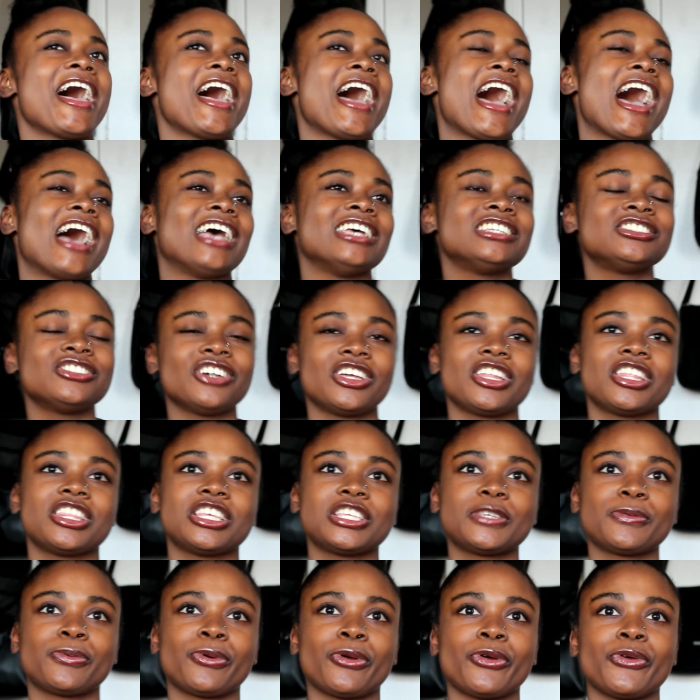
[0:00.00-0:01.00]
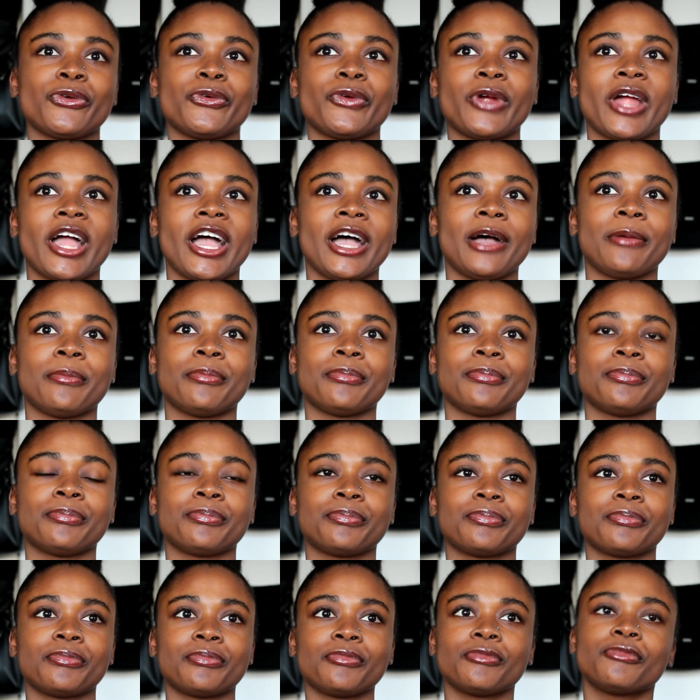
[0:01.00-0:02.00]
I started this
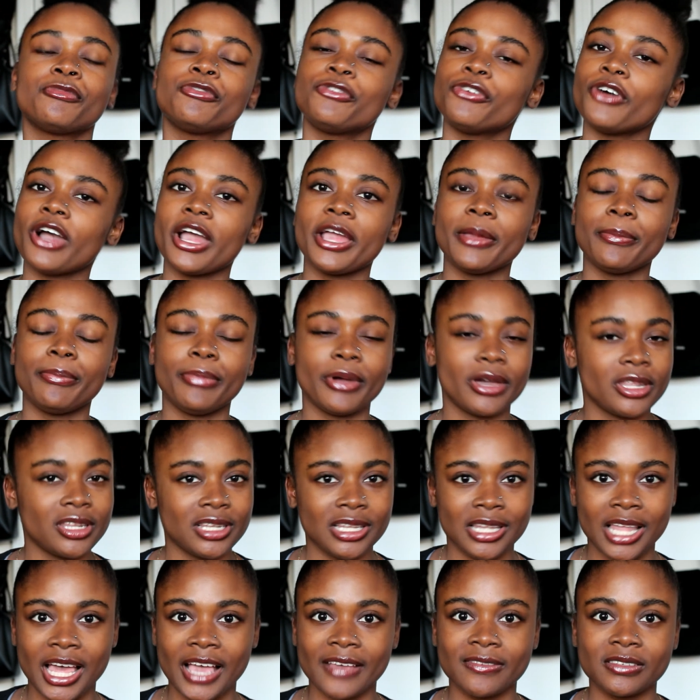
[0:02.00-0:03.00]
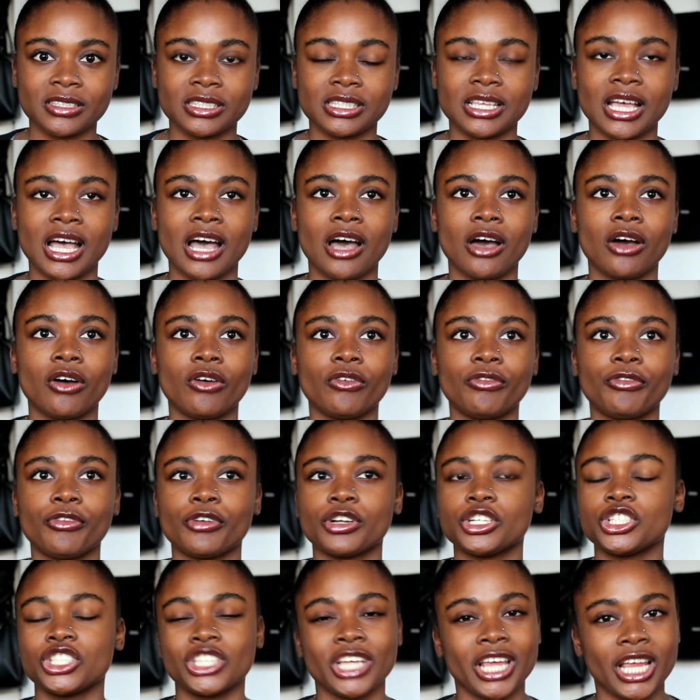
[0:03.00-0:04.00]
program for a better lifestyle,
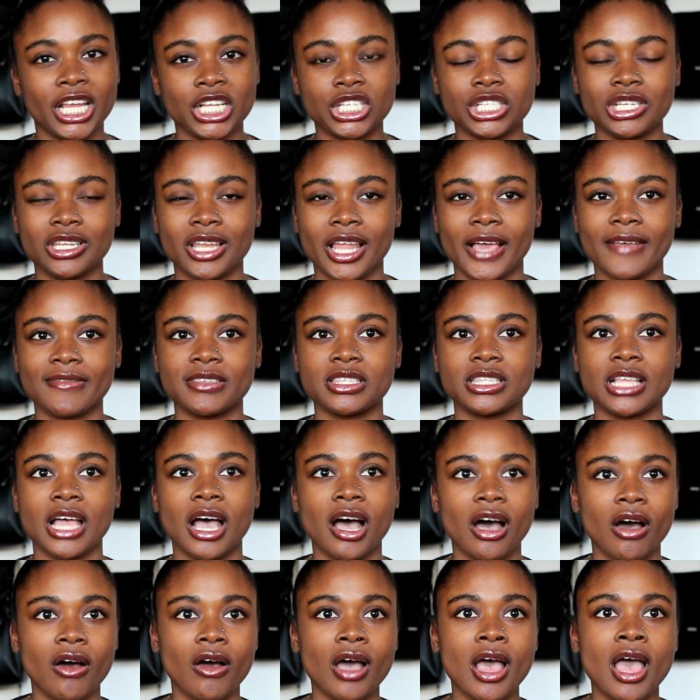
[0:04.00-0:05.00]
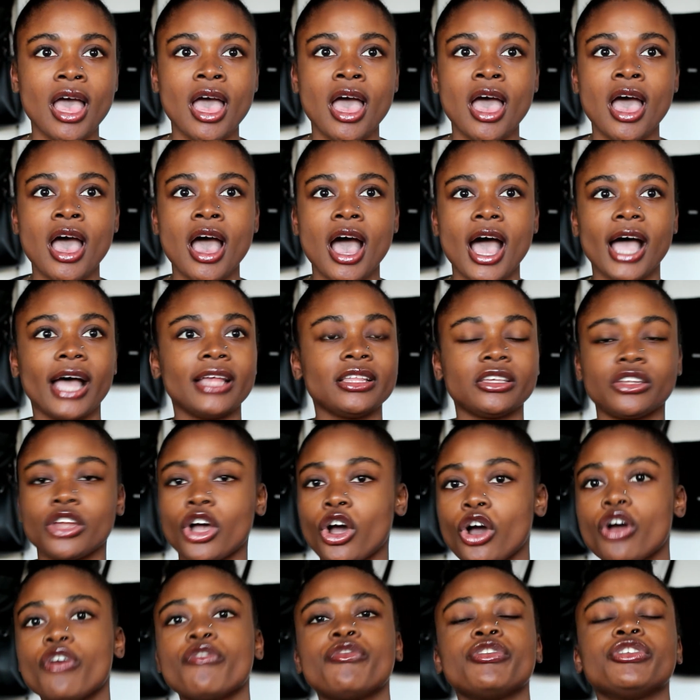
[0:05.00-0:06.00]
for a change in lifestyle. I did a
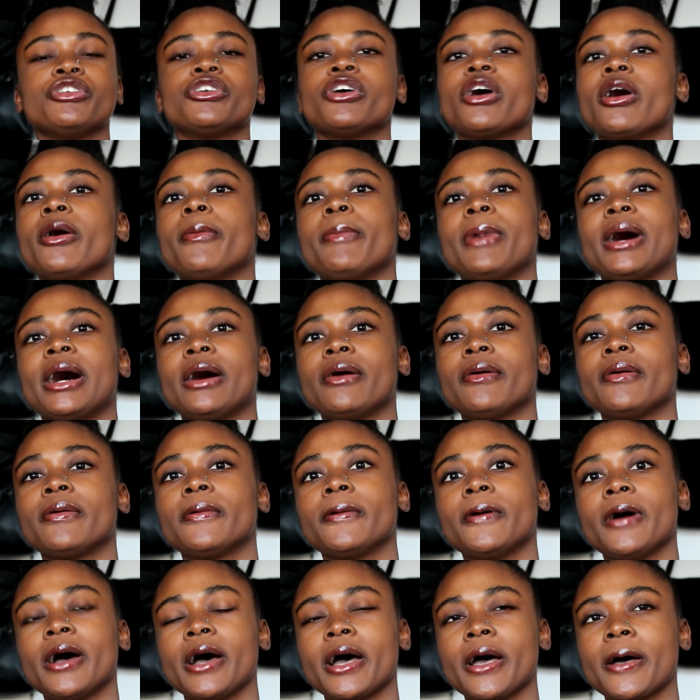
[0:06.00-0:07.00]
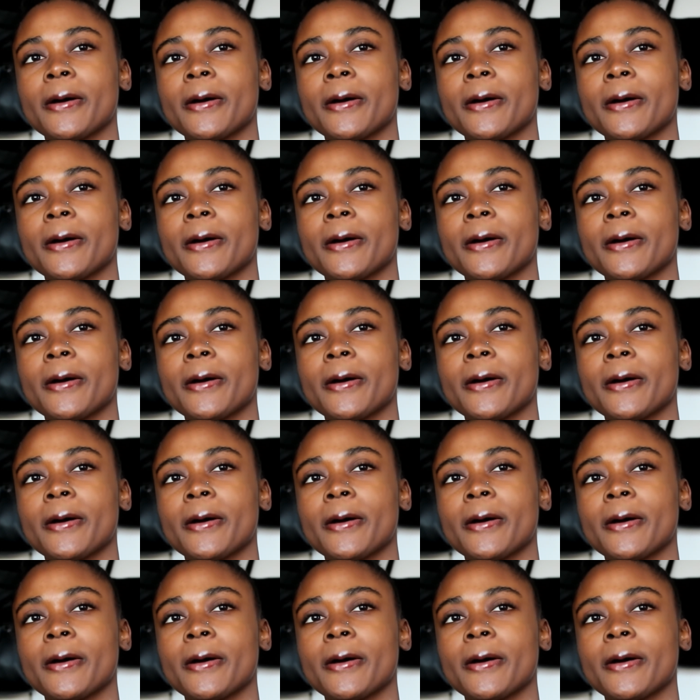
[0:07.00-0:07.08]
whole video about